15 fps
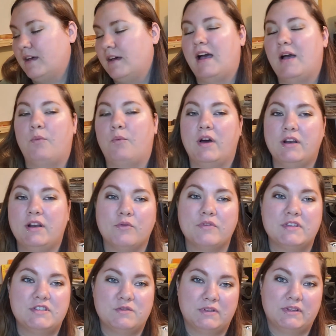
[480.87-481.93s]
I want to only
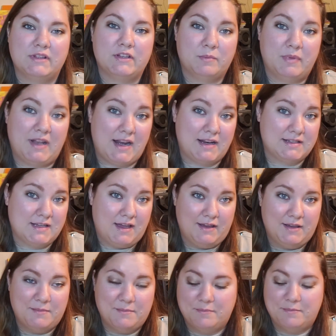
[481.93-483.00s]
do a little bit at a
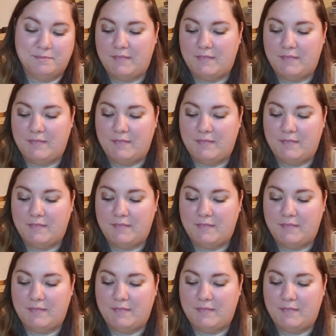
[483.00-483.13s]
time,